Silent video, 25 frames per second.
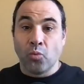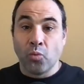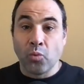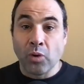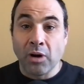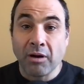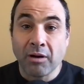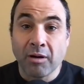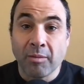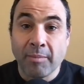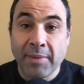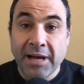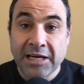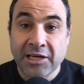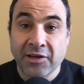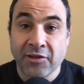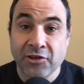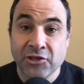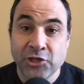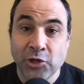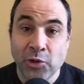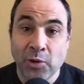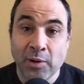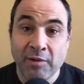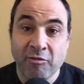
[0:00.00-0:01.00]
Welcome back to the
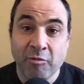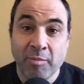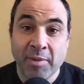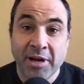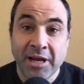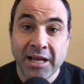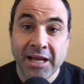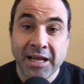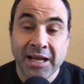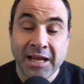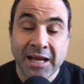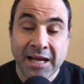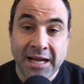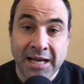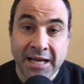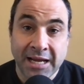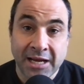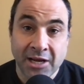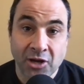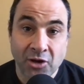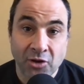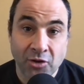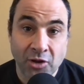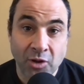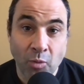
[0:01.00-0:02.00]
show, everybody. I
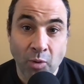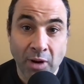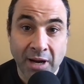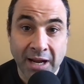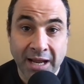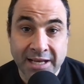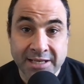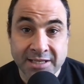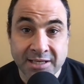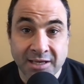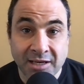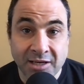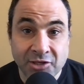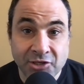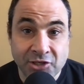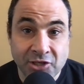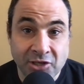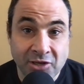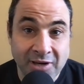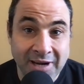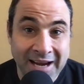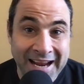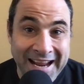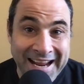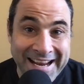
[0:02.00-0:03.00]
know you want to get to
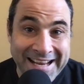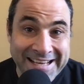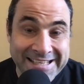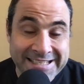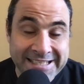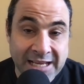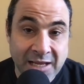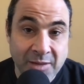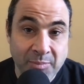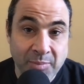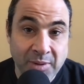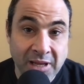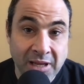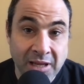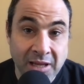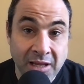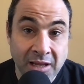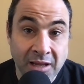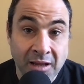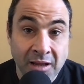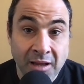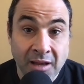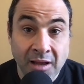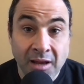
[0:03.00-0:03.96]
Hunter ASAP,